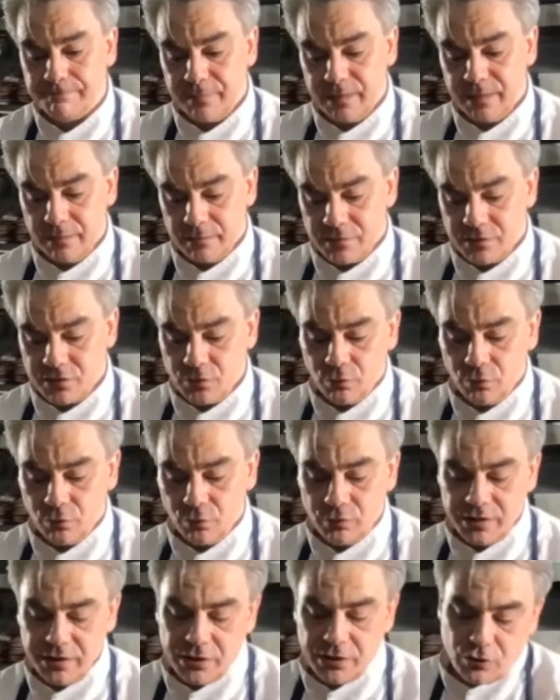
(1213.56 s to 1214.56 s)
so
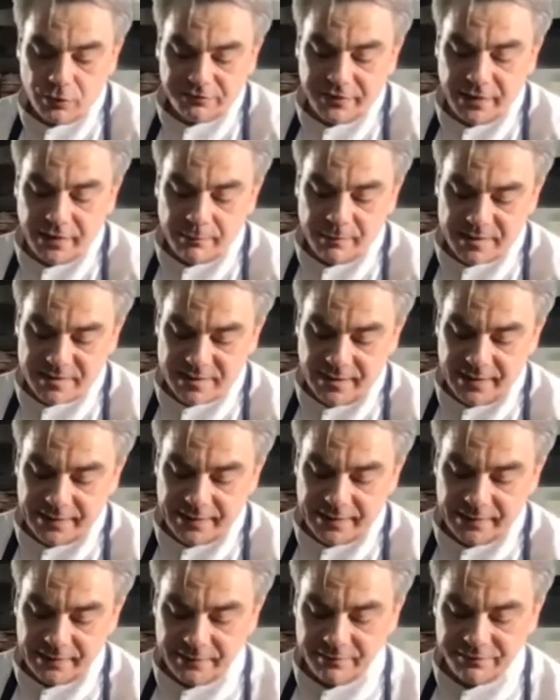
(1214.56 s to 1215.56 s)
each of them are slightly
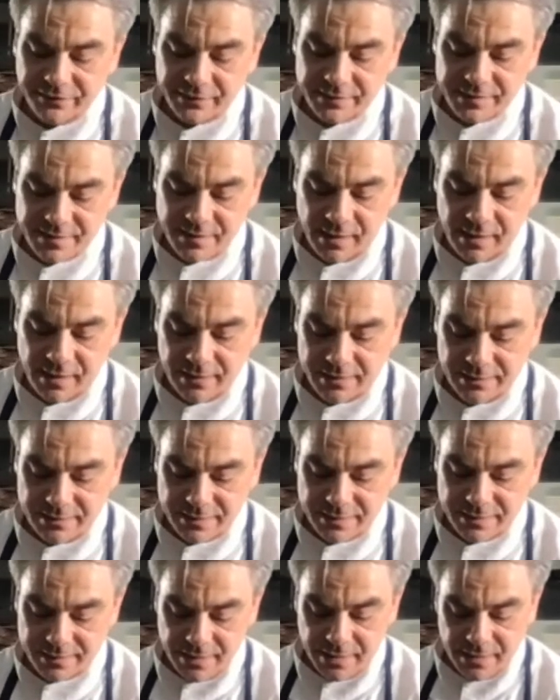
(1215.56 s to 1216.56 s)
different size.
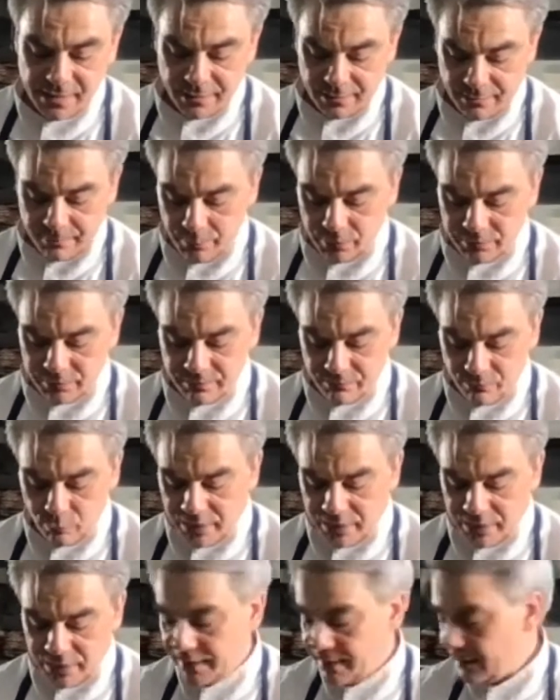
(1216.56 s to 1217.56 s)
But when
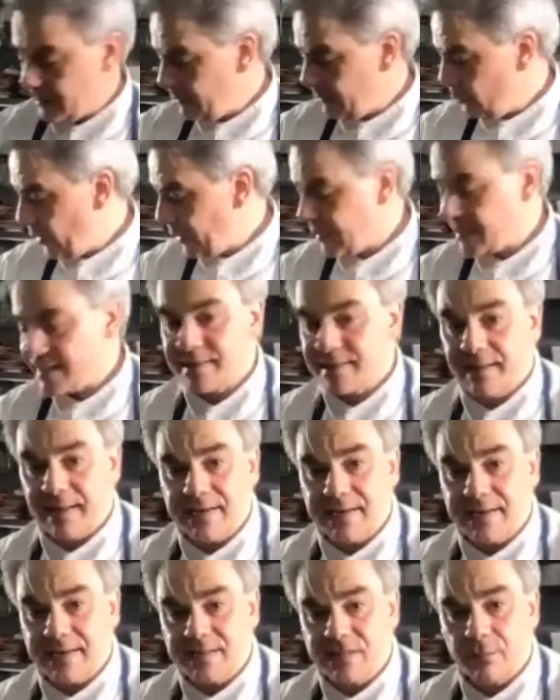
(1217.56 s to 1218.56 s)
I slice
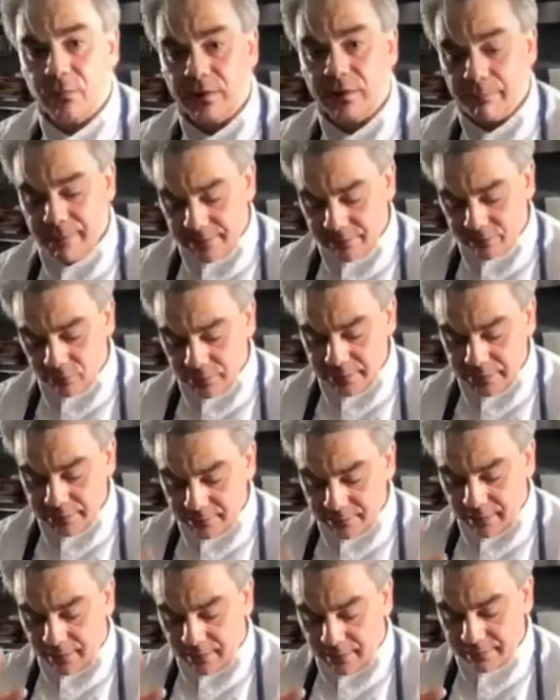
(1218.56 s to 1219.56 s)
them on a mandolin,
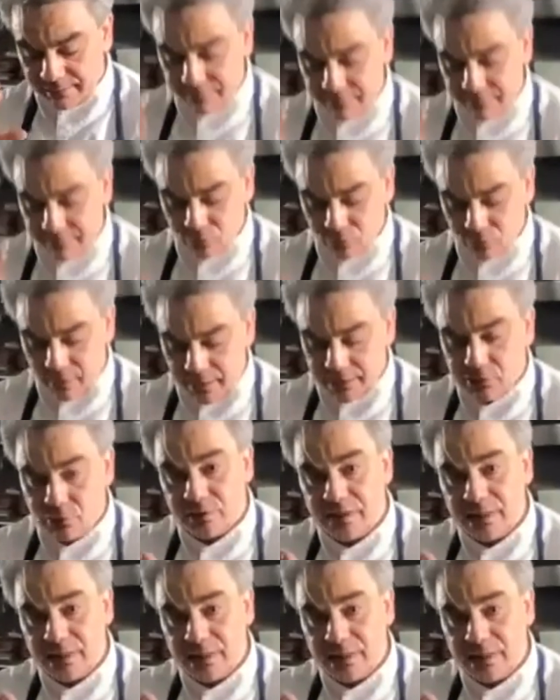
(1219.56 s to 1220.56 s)
I try to
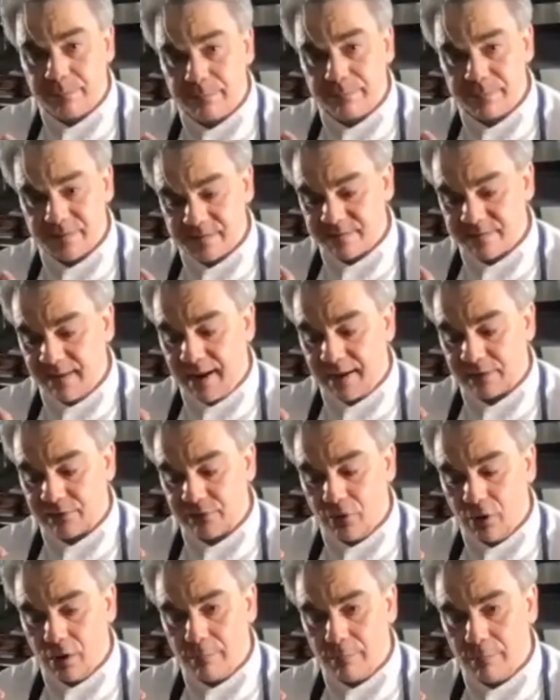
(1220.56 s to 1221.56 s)
keep them stacked
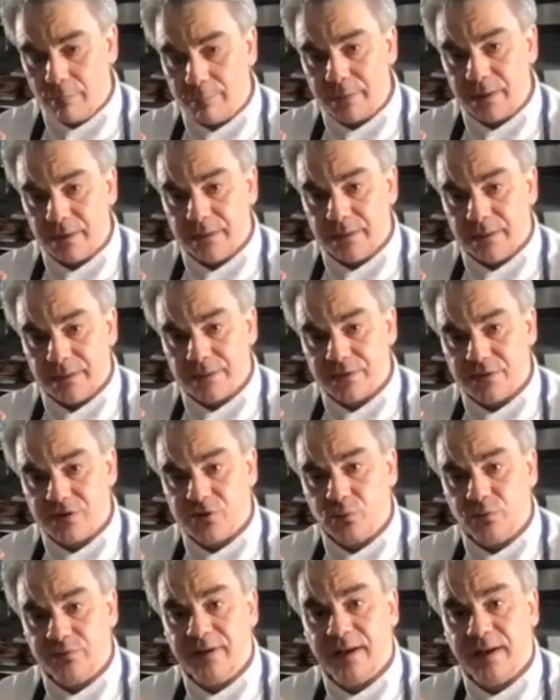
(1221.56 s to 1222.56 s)
up so
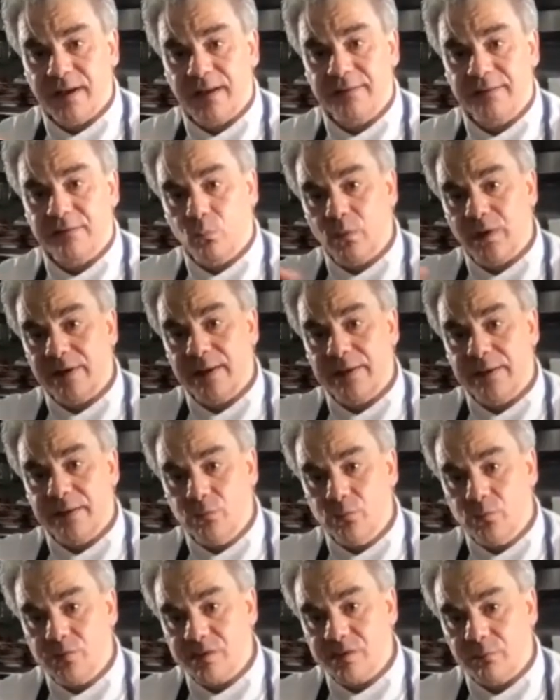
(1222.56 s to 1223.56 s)
that when I
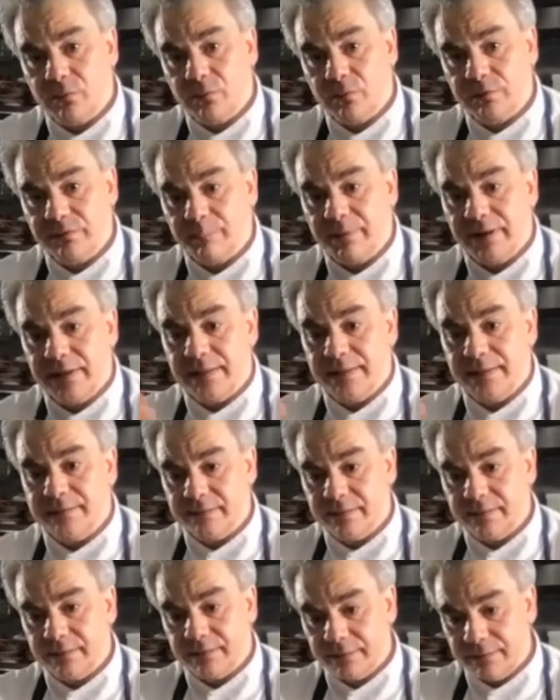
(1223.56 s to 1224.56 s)
use them on the plate,
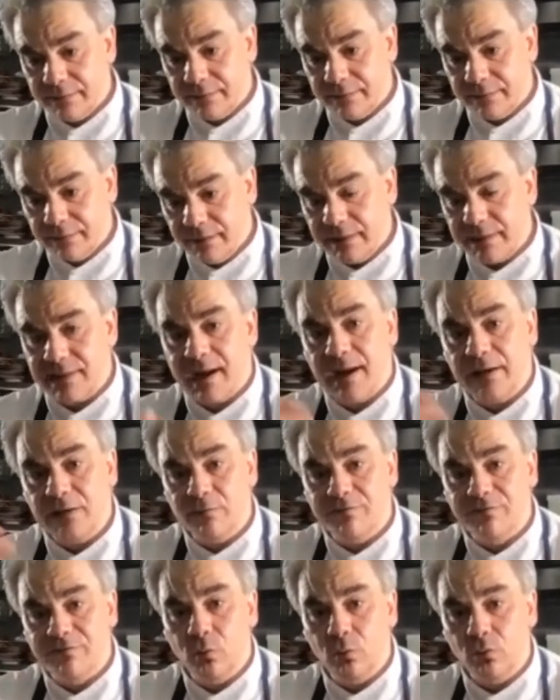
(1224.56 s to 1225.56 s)
it kind of
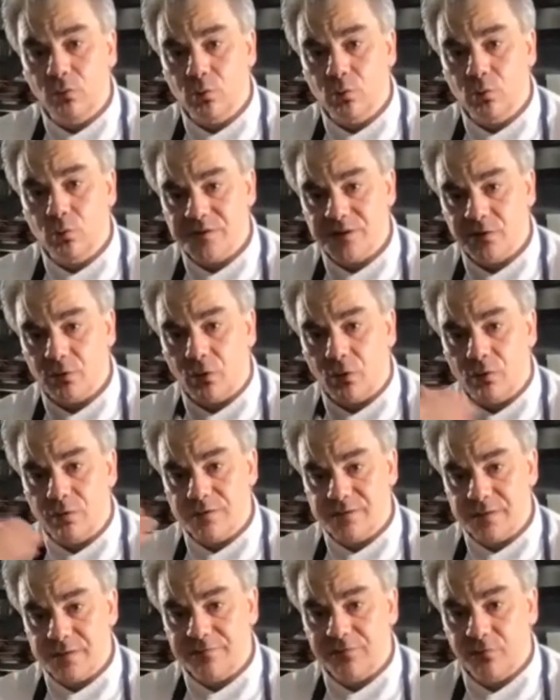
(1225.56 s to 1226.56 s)
follows, it
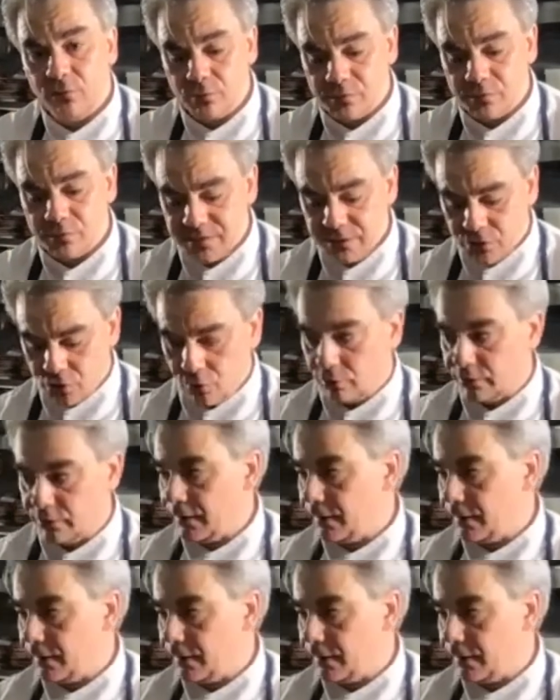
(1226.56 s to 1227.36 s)
follows each other.